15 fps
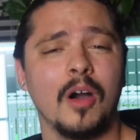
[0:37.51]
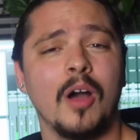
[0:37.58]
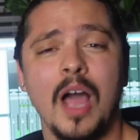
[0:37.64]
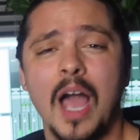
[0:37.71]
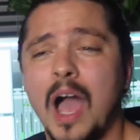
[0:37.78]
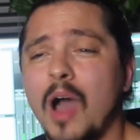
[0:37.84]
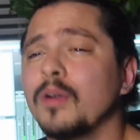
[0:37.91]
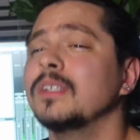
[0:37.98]

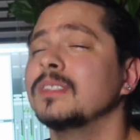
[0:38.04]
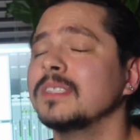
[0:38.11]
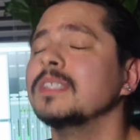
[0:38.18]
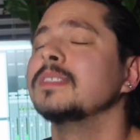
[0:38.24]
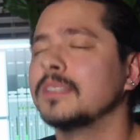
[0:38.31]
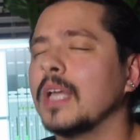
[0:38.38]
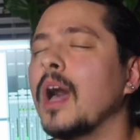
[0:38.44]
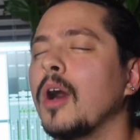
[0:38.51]
How does it
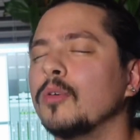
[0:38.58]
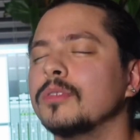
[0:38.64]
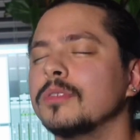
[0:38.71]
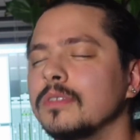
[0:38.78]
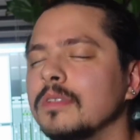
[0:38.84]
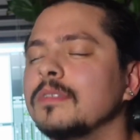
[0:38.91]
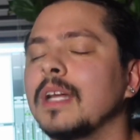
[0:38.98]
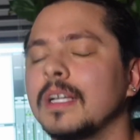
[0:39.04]

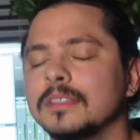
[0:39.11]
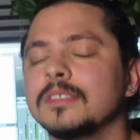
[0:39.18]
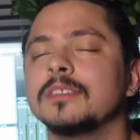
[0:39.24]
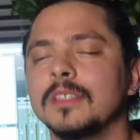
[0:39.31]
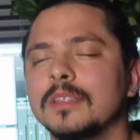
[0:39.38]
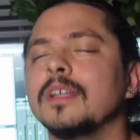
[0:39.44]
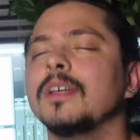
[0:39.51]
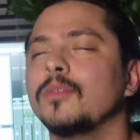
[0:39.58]
sound? That's
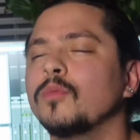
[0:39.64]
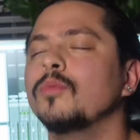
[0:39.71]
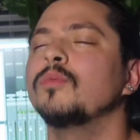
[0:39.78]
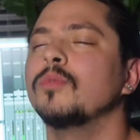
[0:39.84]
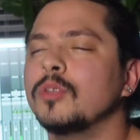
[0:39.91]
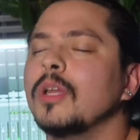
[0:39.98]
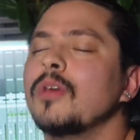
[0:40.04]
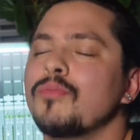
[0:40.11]
the
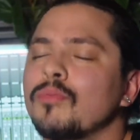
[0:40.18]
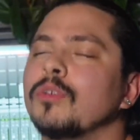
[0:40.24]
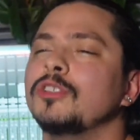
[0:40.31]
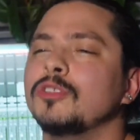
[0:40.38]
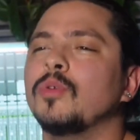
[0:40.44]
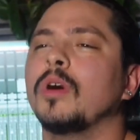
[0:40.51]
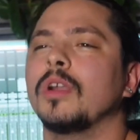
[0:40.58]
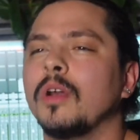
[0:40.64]
thing. That's what
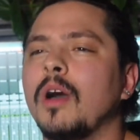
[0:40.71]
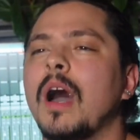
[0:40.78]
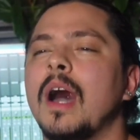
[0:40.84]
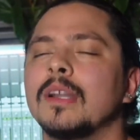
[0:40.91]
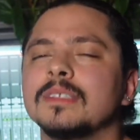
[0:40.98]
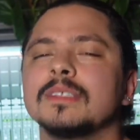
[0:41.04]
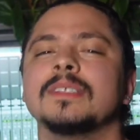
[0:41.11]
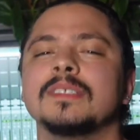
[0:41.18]
you want to know. How
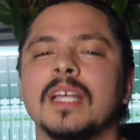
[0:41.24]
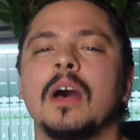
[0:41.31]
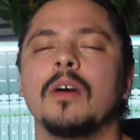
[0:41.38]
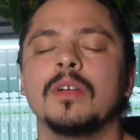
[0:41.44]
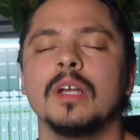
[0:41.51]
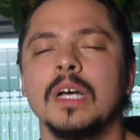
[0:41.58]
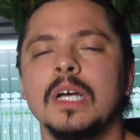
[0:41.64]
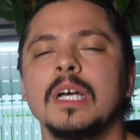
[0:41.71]
does it
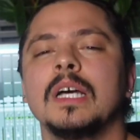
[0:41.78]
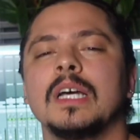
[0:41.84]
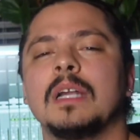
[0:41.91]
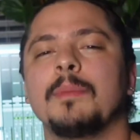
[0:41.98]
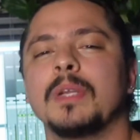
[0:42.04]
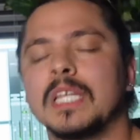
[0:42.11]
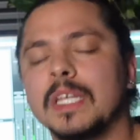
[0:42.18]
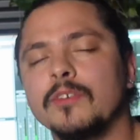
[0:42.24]
sound? And
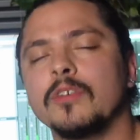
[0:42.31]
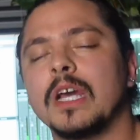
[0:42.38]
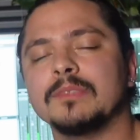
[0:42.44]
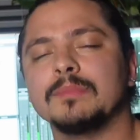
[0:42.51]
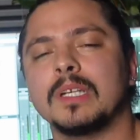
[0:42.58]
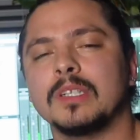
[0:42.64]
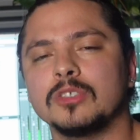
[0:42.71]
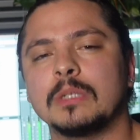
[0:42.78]
I'm going to give you guys
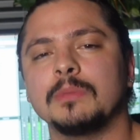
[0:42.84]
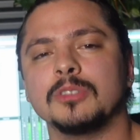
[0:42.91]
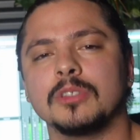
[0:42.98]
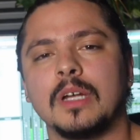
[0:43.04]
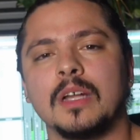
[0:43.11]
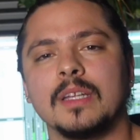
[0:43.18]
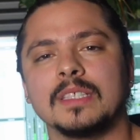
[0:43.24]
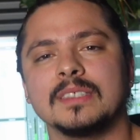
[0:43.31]
my description of
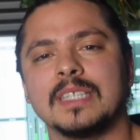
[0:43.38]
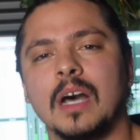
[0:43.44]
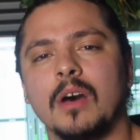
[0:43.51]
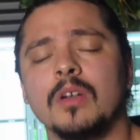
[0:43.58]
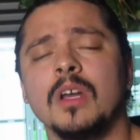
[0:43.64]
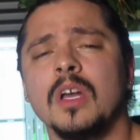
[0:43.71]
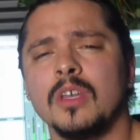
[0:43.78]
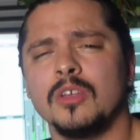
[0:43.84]
how they
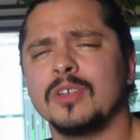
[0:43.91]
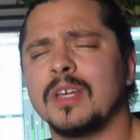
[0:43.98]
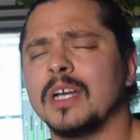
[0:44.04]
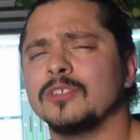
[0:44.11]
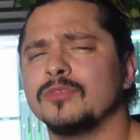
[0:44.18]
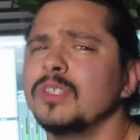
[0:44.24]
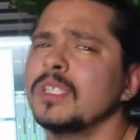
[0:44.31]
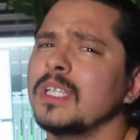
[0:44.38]
sound. You
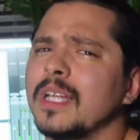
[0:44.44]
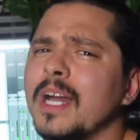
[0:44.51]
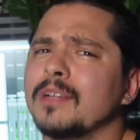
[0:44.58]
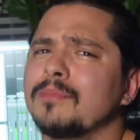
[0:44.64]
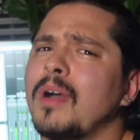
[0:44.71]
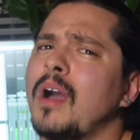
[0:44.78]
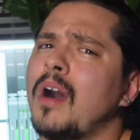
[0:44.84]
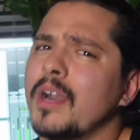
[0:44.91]
guys really like
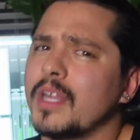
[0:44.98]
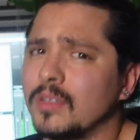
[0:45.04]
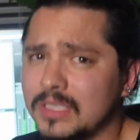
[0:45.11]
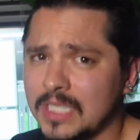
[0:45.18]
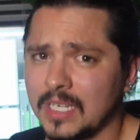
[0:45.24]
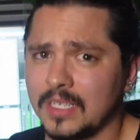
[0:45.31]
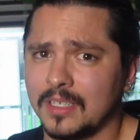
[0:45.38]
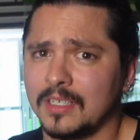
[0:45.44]
my Audio
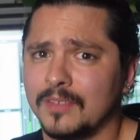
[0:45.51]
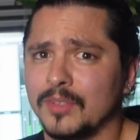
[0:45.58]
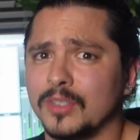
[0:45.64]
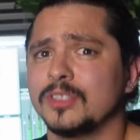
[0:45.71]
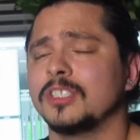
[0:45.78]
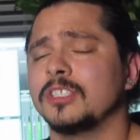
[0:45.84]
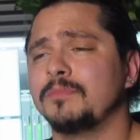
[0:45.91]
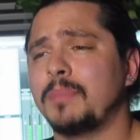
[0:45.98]
Technica
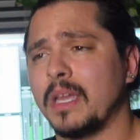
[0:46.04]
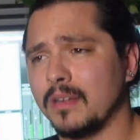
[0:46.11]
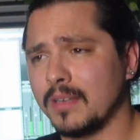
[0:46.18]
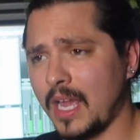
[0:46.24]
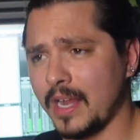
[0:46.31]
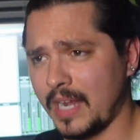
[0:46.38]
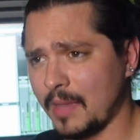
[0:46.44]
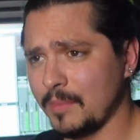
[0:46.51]
versus Bayer
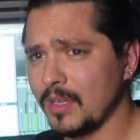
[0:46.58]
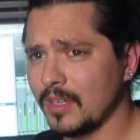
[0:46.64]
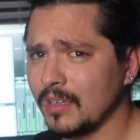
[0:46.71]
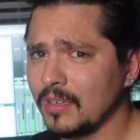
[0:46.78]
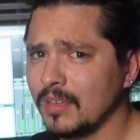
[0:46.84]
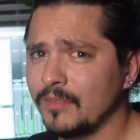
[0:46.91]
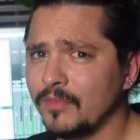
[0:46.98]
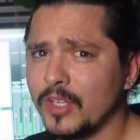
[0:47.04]
Dynamic
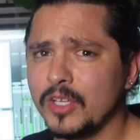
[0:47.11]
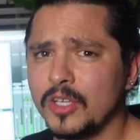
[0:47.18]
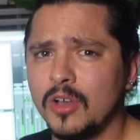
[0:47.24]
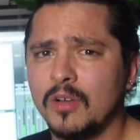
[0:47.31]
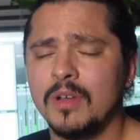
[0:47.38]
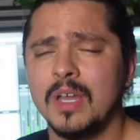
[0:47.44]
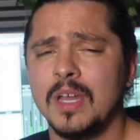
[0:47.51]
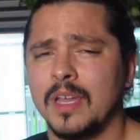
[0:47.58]

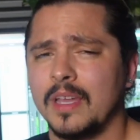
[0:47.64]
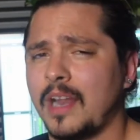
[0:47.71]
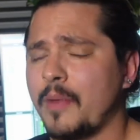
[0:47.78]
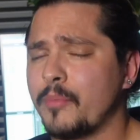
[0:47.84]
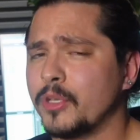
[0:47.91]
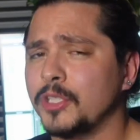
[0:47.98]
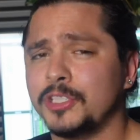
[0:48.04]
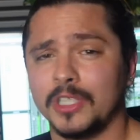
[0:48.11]
video, and I
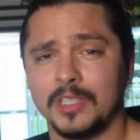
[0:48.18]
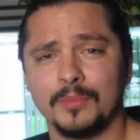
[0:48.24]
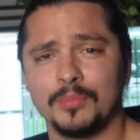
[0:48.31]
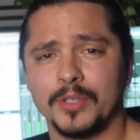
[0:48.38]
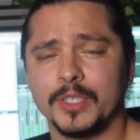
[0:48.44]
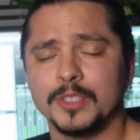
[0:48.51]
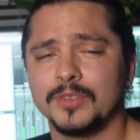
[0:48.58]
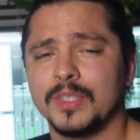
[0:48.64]
appreciate the
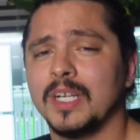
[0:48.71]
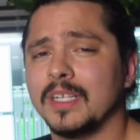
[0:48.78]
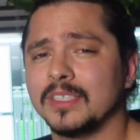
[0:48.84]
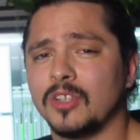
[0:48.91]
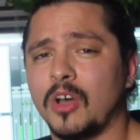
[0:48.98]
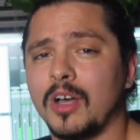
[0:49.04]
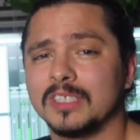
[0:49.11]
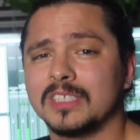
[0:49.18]
praise for that. That's
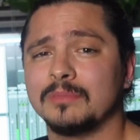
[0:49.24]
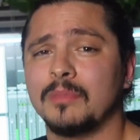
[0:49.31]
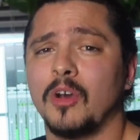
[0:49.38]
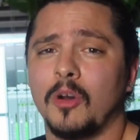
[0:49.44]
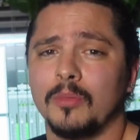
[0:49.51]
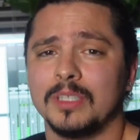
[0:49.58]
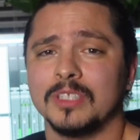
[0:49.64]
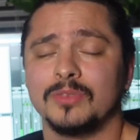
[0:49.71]
awesome. I
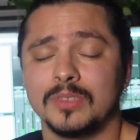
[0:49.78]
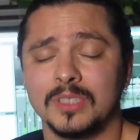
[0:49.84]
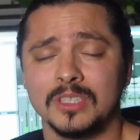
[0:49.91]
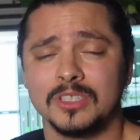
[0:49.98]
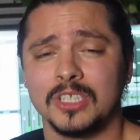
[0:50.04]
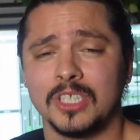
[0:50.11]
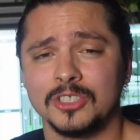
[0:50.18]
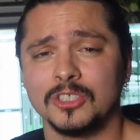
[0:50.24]
hope this one
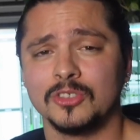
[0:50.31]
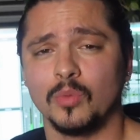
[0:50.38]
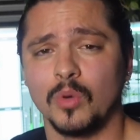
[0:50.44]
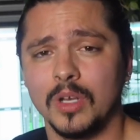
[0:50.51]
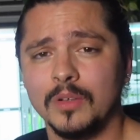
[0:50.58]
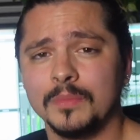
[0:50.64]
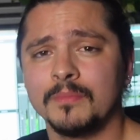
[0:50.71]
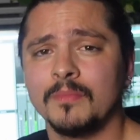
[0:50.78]
does just as
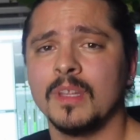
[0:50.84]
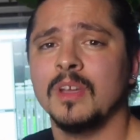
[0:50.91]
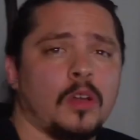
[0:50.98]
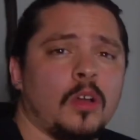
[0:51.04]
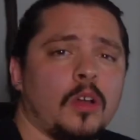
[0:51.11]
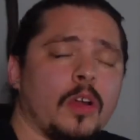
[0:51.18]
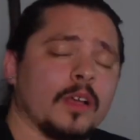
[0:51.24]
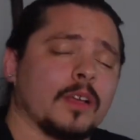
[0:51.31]
well.
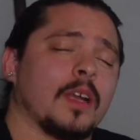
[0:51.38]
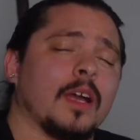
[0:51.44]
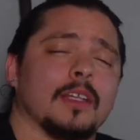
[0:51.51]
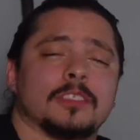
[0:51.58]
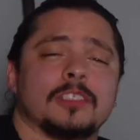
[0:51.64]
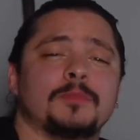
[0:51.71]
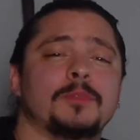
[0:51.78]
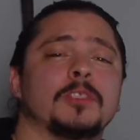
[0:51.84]
Alright
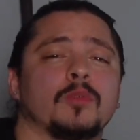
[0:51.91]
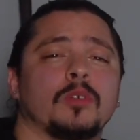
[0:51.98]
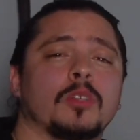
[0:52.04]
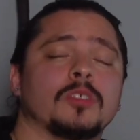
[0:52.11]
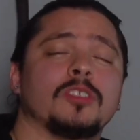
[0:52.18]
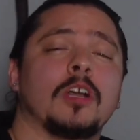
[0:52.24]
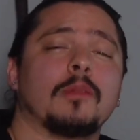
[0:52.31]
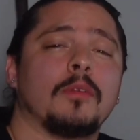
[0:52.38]
guys, the speaker we're going
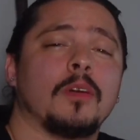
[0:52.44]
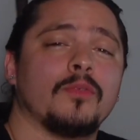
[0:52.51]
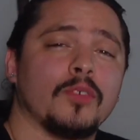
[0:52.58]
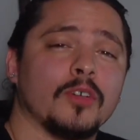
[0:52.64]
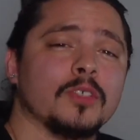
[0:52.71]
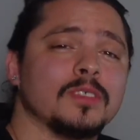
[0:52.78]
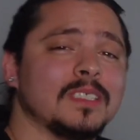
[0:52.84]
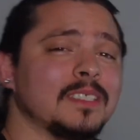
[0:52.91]
to talk about
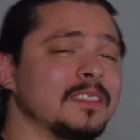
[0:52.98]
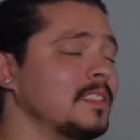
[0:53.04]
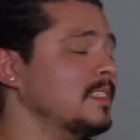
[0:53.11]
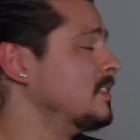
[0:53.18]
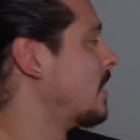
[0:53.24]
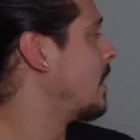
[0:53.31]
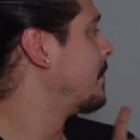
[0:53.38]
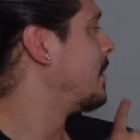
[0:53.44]
first is
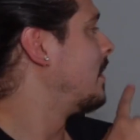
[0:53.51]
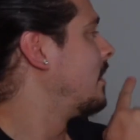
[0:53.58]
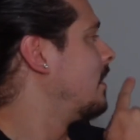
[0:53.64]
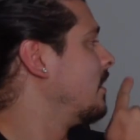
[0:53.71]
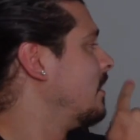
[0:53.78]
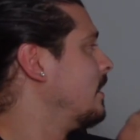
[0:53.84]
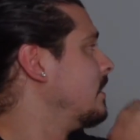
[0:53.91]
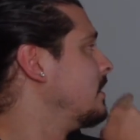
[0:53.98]
the
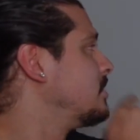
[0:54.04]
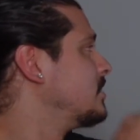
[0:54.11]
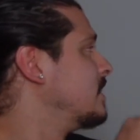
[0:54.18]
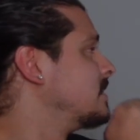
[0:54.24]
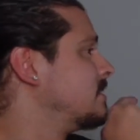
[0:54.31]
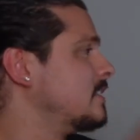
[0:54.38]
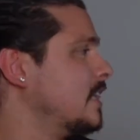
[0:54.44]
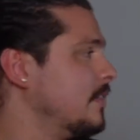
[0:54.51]
Yamaha
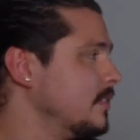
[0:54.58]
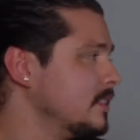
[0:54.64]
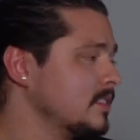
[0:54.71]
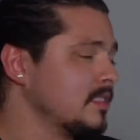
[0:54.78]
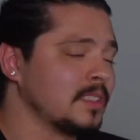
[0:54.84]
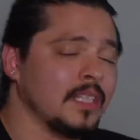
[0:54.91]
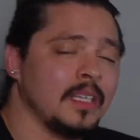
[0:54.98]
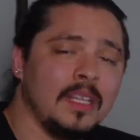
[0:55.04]

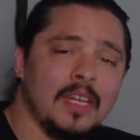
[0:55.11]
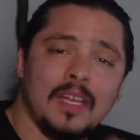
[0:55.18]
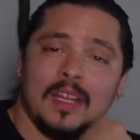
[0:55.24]
HS7's.